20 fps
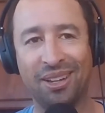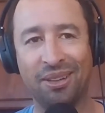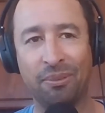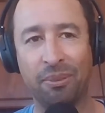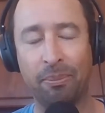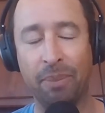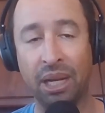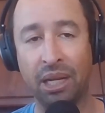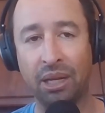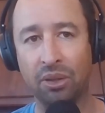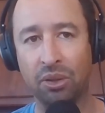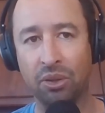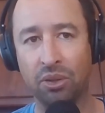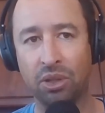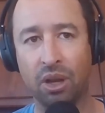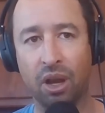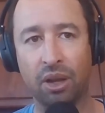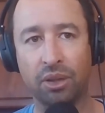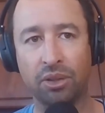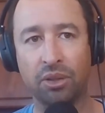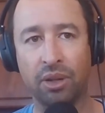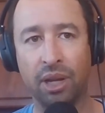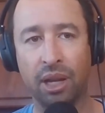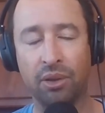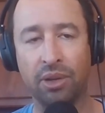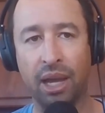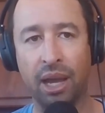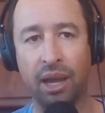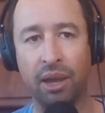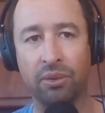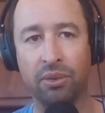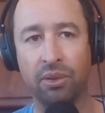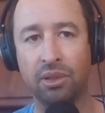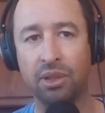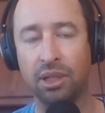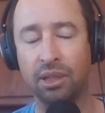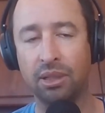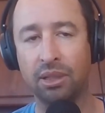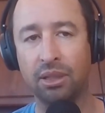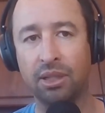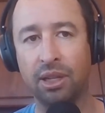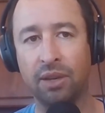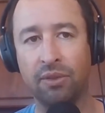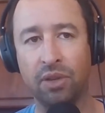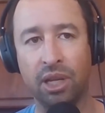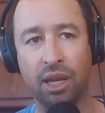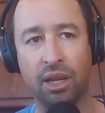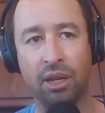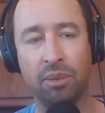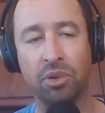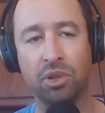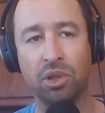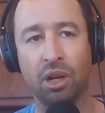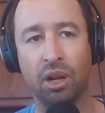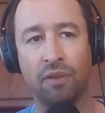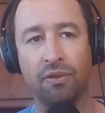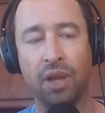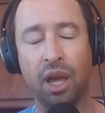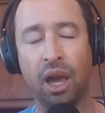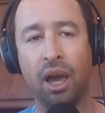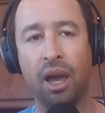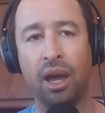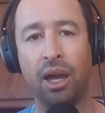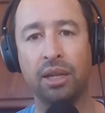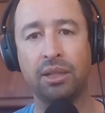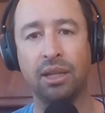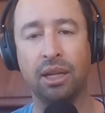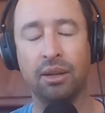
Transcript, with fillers: and many of those stocks are now down 60, 70, 80% off the highs.